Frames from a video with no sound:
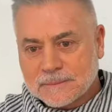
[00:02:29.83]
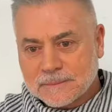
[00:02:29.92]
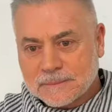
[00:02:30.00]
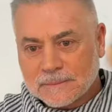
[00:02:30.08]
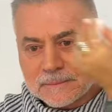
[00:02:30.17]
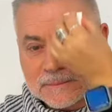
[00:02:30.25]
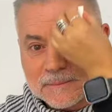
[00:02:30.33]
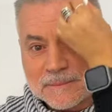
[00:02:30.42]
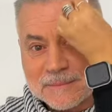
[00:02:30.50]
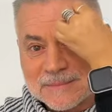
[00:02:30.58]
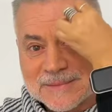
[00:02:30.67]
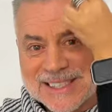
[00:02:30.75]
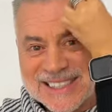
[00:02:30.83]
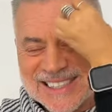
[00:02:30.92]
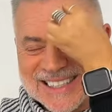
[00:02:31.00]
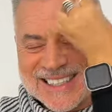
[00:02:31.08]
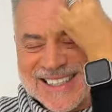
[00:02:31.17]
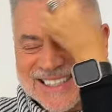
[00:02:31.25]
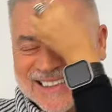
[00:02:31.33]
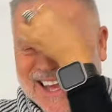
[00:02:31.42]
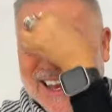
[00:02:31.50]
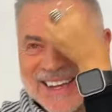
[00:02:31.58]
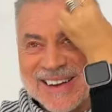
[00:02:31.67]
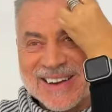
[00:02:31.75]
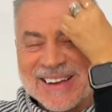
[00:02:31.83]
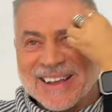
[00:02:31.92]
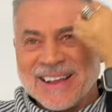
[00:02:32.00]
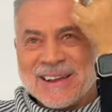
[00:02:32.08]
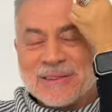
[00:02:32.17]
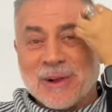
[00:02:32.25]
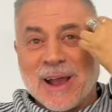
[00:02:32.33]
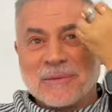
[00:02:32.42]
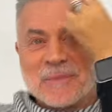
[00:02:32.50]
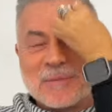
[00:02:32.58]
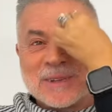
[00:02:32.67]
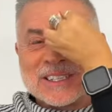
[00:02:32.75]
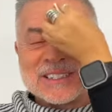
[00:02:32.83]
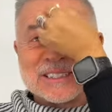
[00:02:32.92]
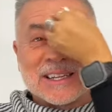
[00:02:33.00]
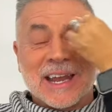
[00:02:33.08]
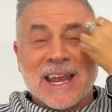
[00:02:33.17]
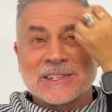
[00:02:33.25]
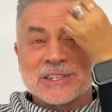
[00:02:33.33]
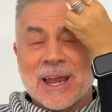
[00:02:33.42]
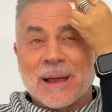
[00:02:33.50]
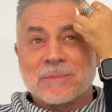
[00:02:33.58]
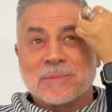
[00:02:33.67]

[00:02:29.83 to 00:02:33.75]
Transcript: you taking 20 years off? Thank 25 almost. Right, remember this is an age gap